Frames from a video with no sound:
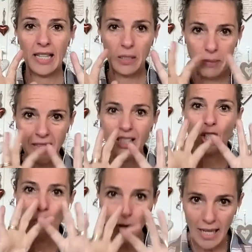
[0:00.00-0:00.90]

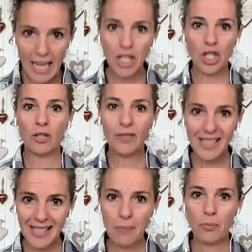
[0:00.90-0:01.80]
this creation of
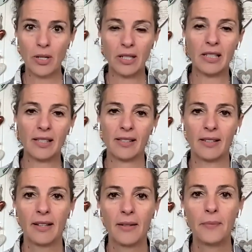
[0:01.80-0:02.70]
separateness.
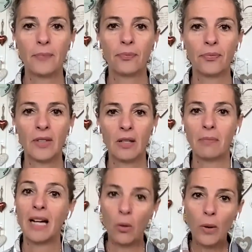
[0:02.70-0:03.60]

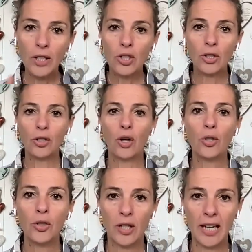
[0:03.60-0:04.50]
But I want you to
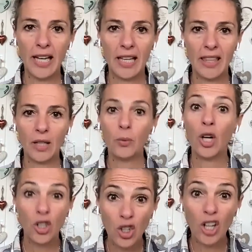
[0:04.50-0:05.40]
know today that
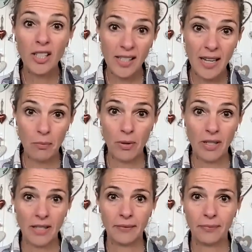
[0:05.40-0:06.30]
we are not
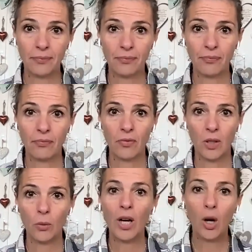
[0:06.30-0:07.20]
separate.
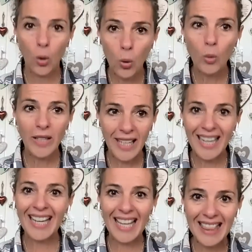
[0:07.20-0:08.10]
We are all
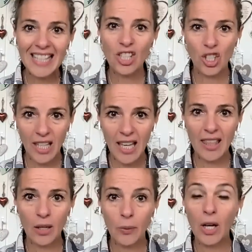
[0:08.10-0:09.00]
here in this
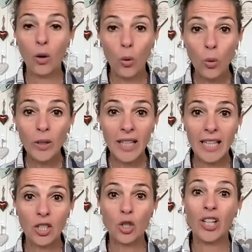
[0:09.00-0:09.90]
together. We are all
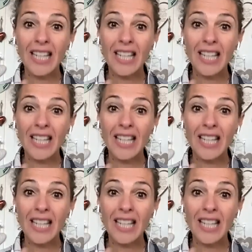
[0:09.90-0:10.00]
here to